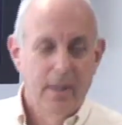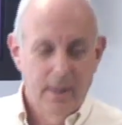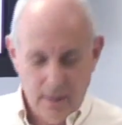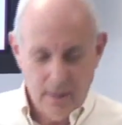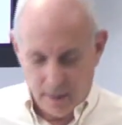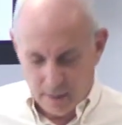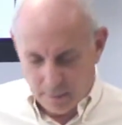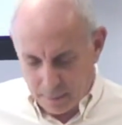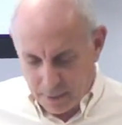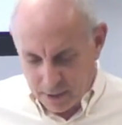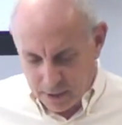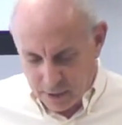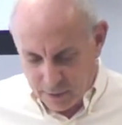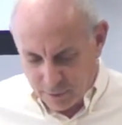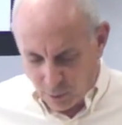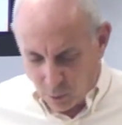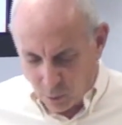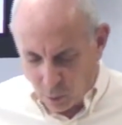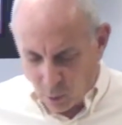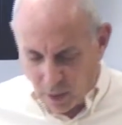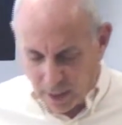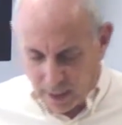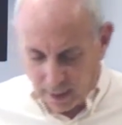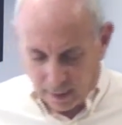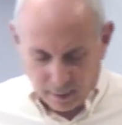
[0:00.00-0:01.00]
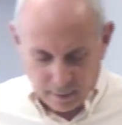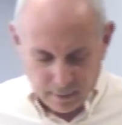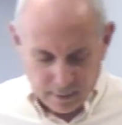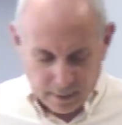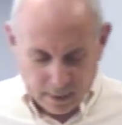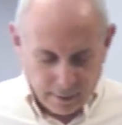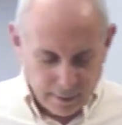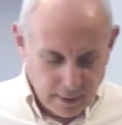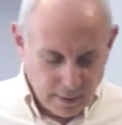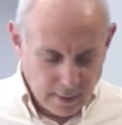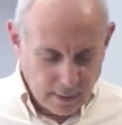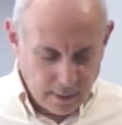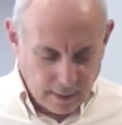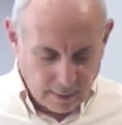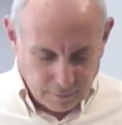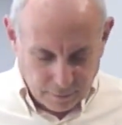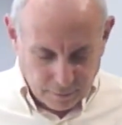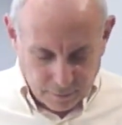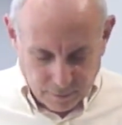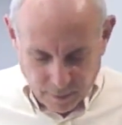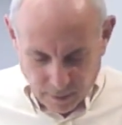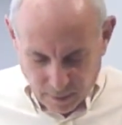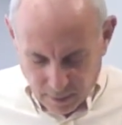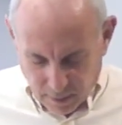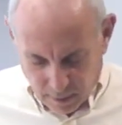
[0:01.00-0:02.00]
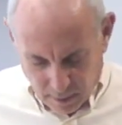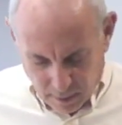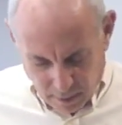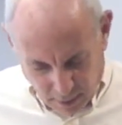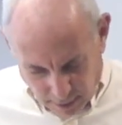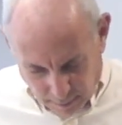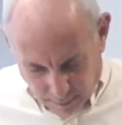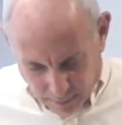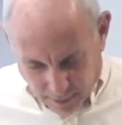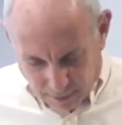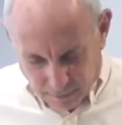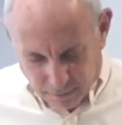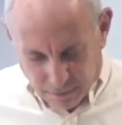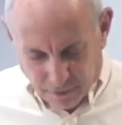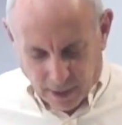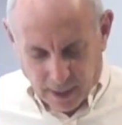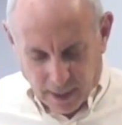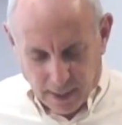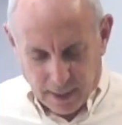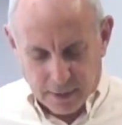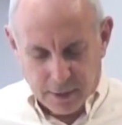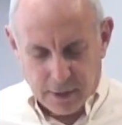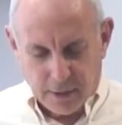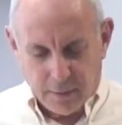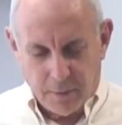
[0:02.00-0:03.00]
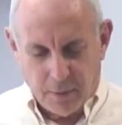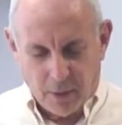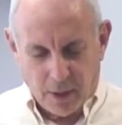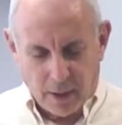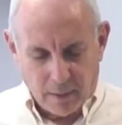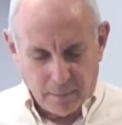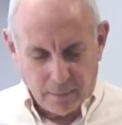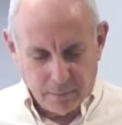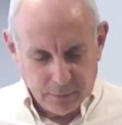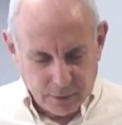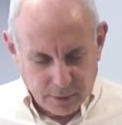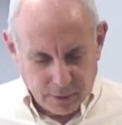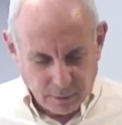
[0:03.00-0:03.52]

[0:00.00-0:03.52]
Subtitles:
in a peaceful way. Now, they didn't have campaign financing problems,